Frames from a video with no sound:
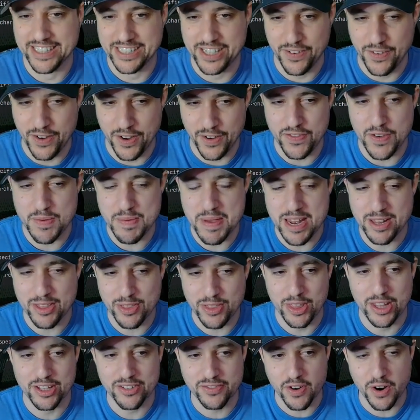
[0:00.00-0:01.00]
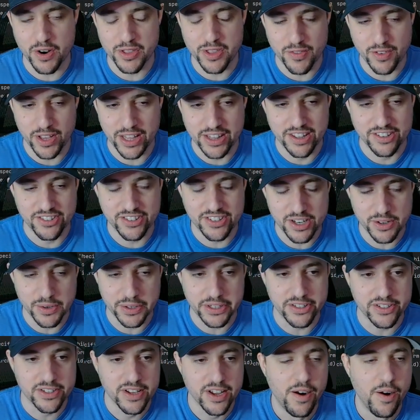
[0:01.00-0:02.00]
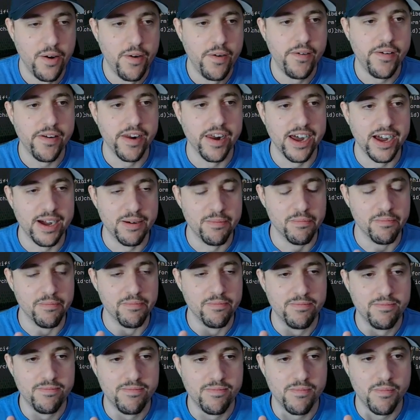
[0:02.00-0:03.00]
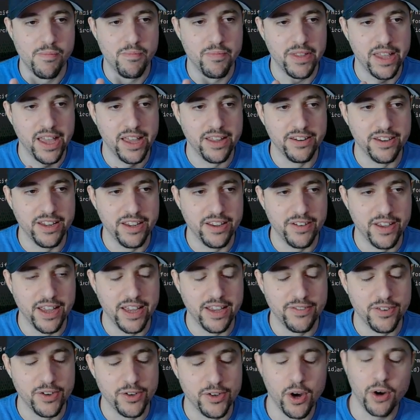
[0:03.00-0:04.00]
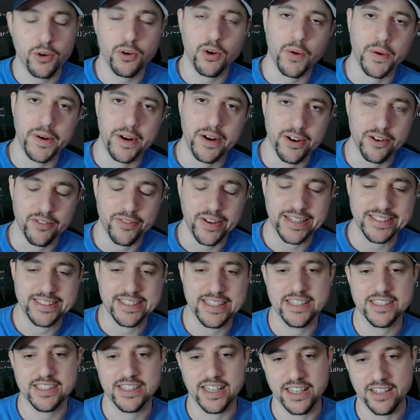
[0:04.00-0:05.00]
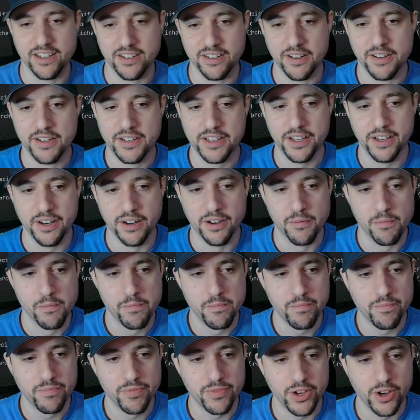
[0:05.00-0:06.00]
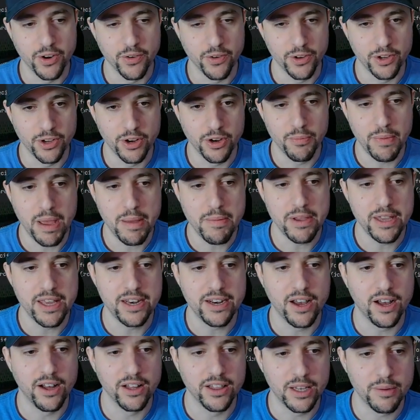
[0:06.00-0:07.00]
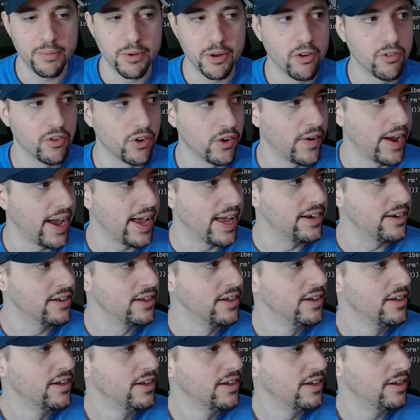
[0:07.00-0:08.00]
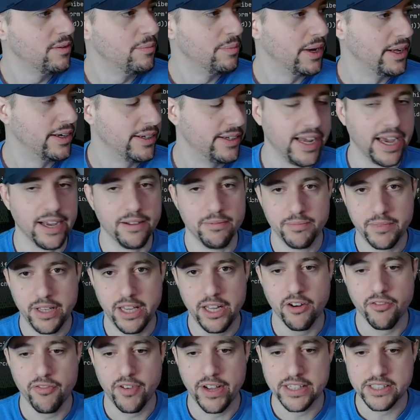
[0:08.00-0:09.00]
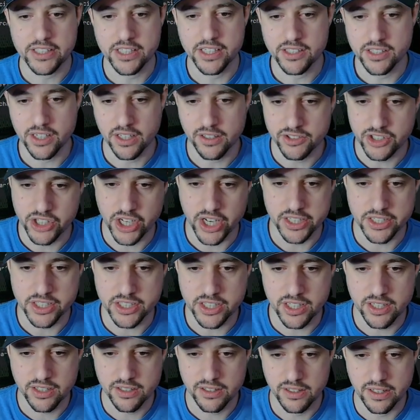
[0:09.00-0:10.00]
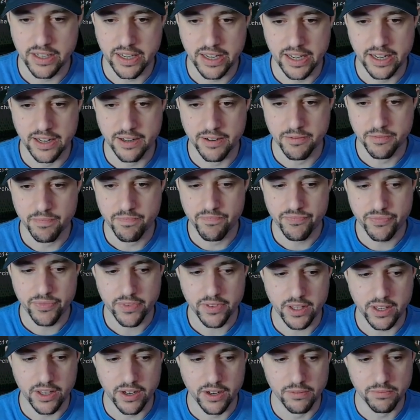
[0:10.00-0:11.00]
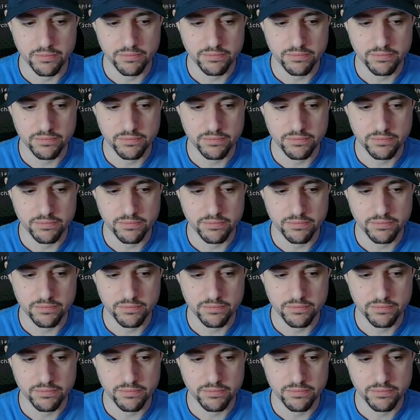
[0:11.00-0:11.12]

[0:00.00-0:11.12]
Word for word: If you, if you made it this far in the in the series, um, and if you don't know what an interface is, then you know you're you're maybe in a little bit over your head. But yeah, interfaces are just uh, you know